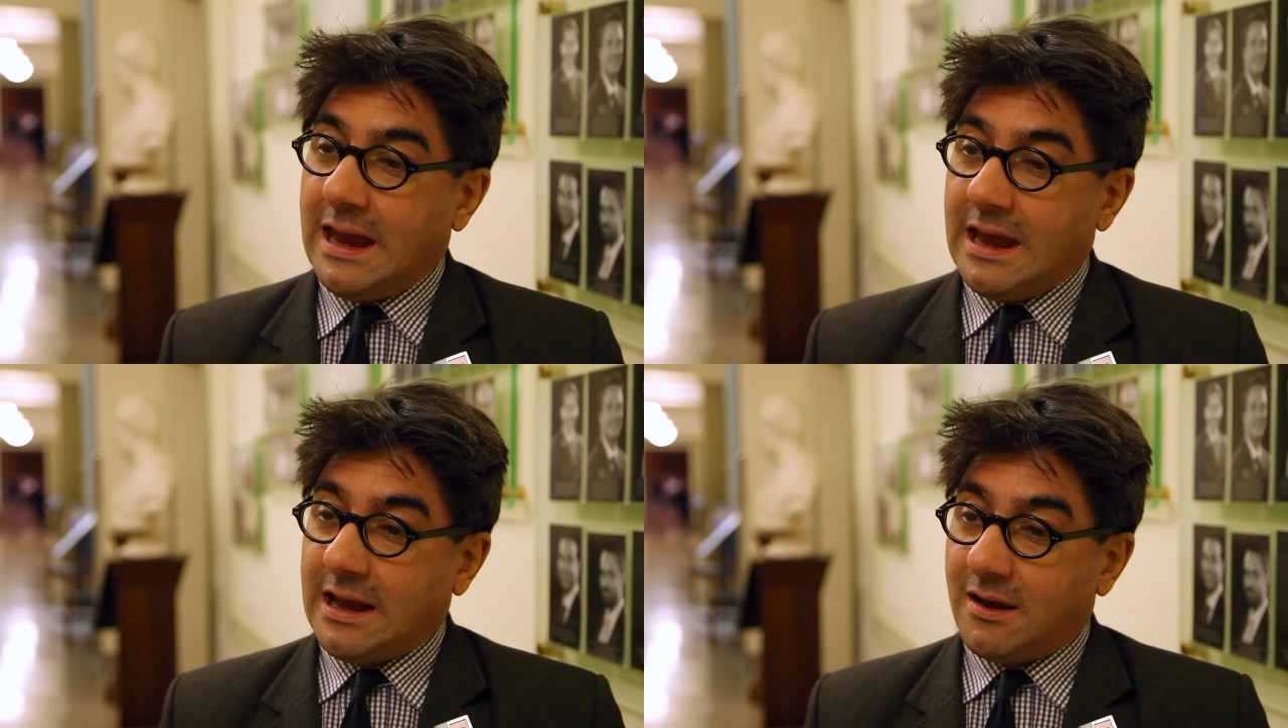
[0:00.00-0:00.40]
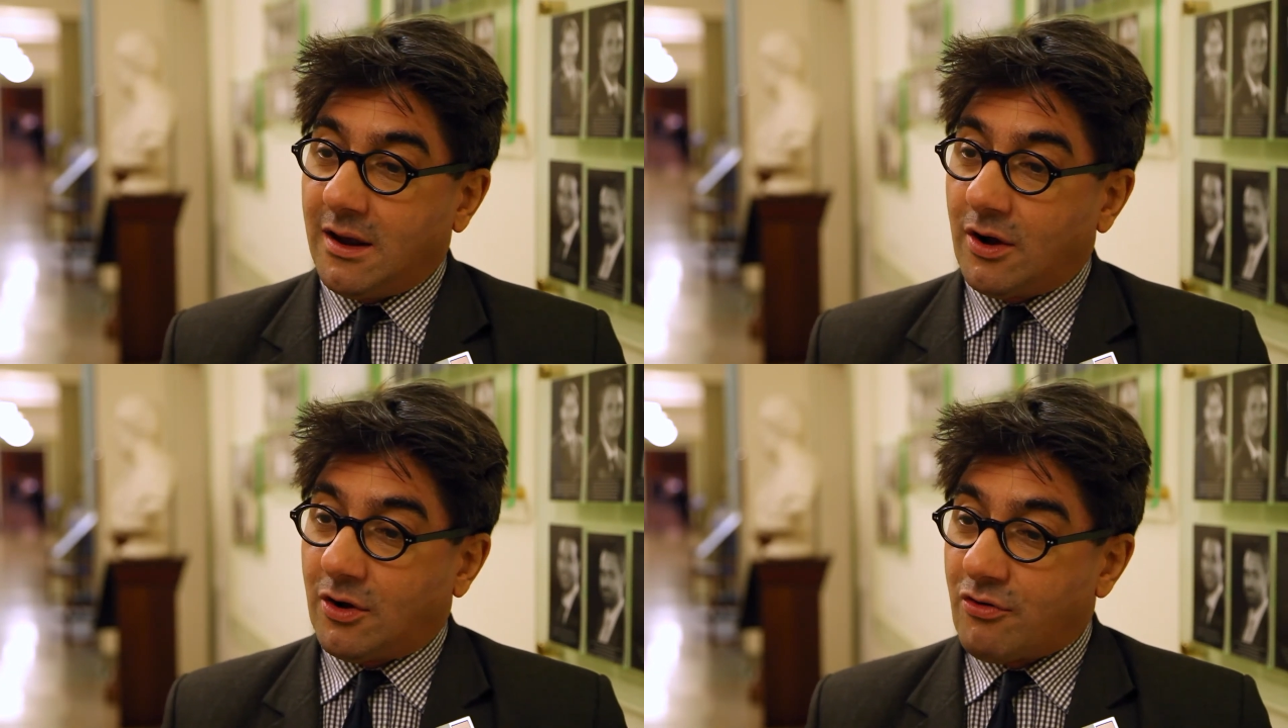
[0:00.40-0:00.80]
in
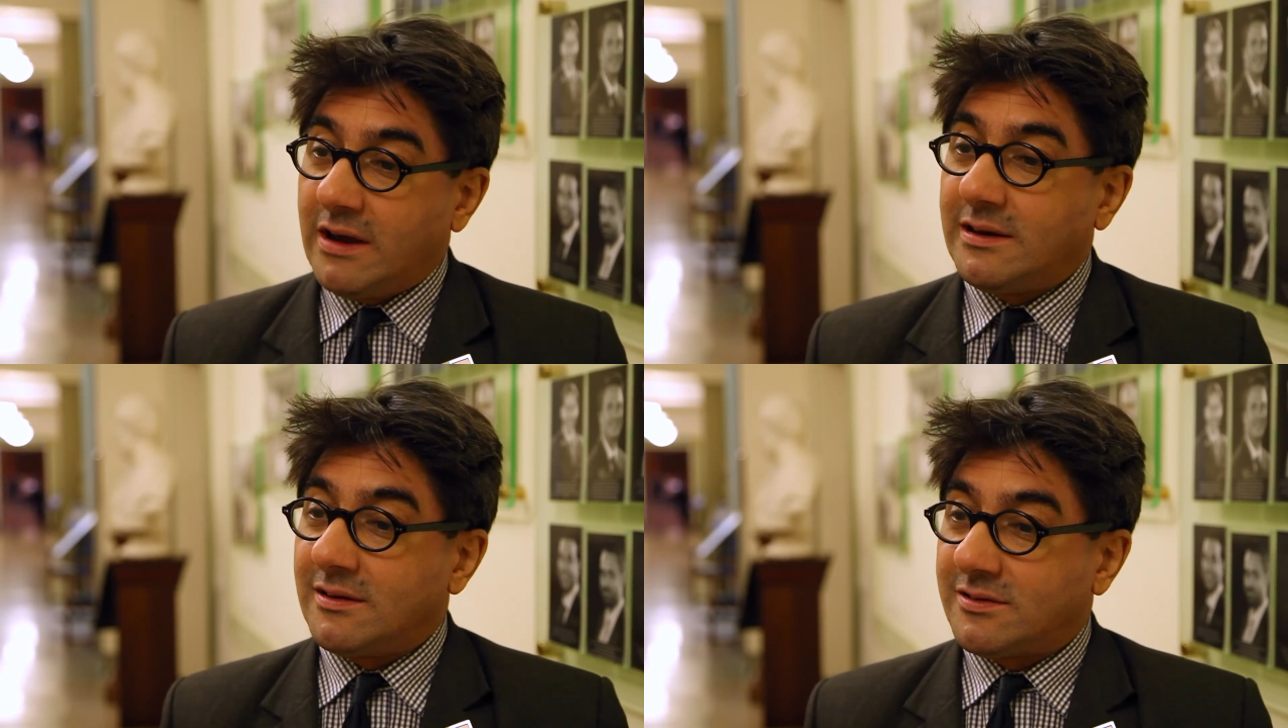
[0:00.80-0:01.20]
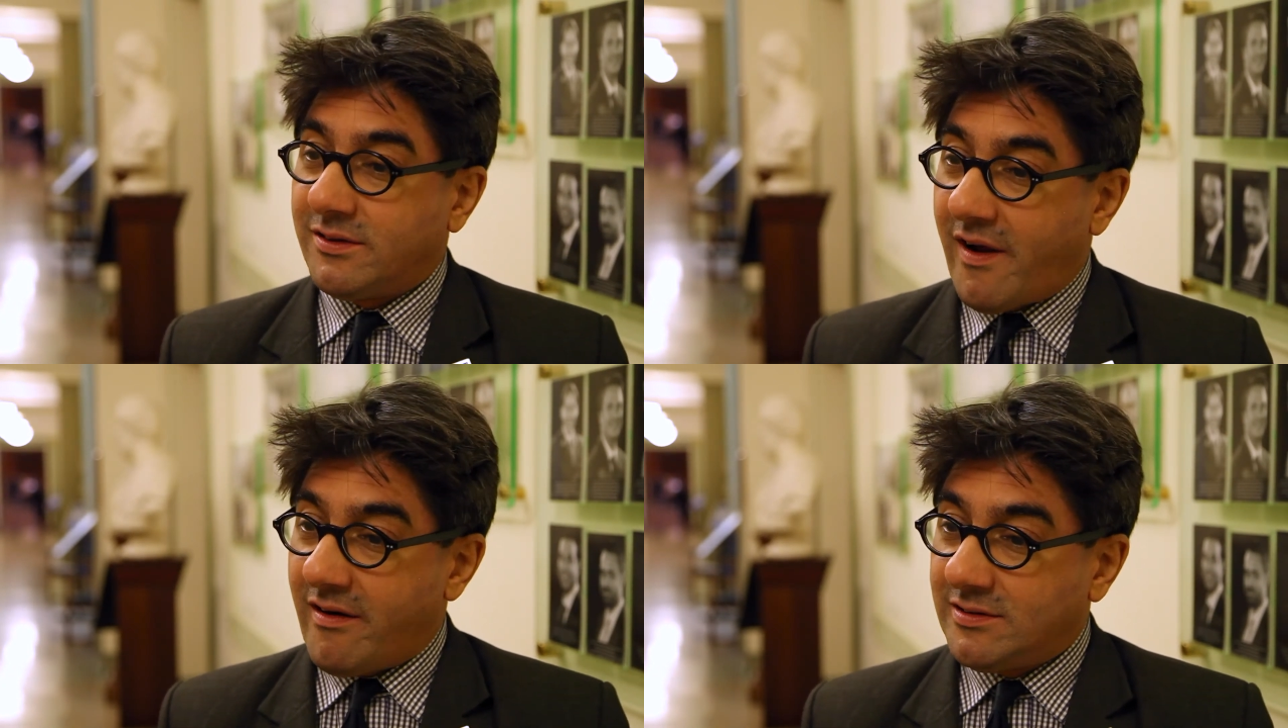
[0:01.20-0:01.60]
grading
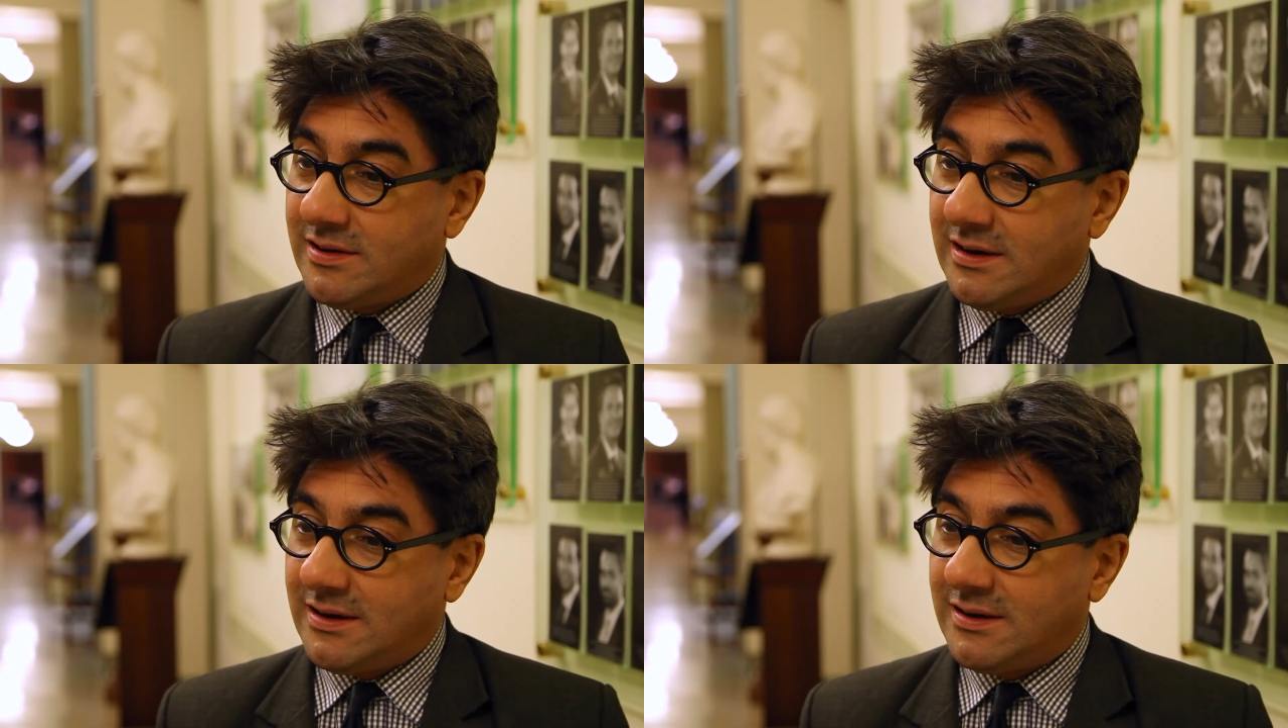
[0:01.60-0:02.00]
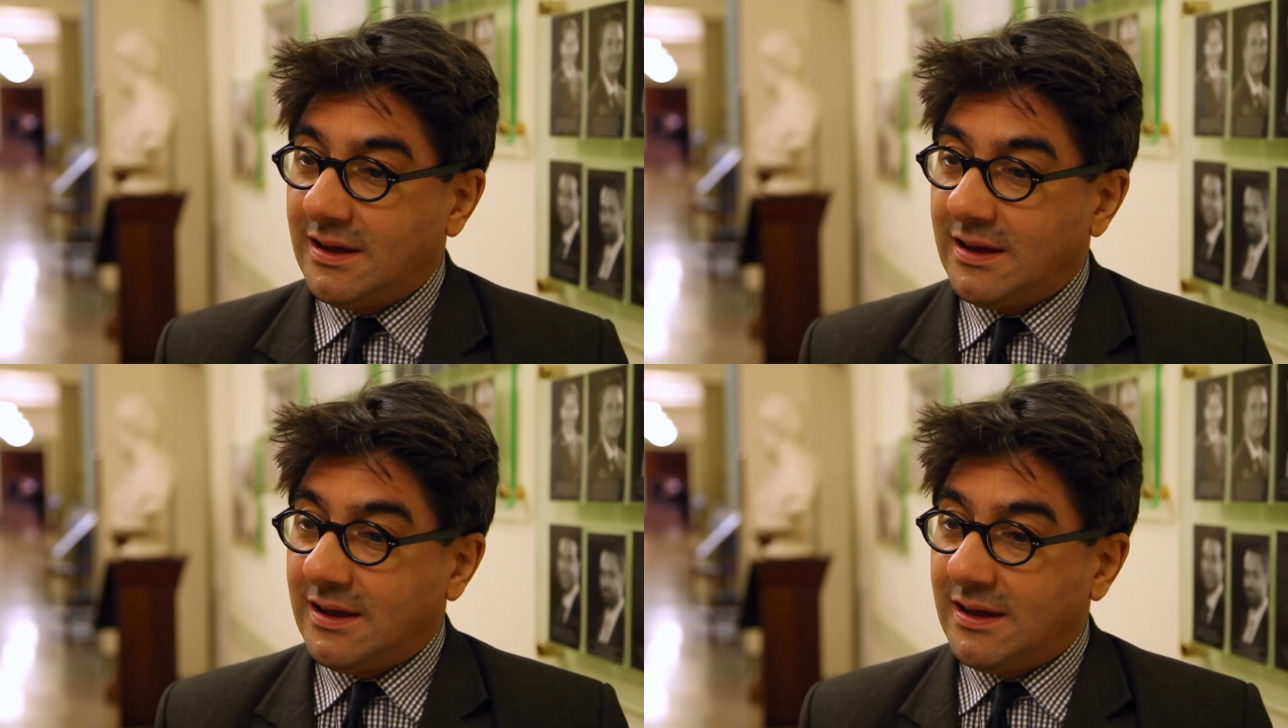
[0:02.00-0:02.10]
severity,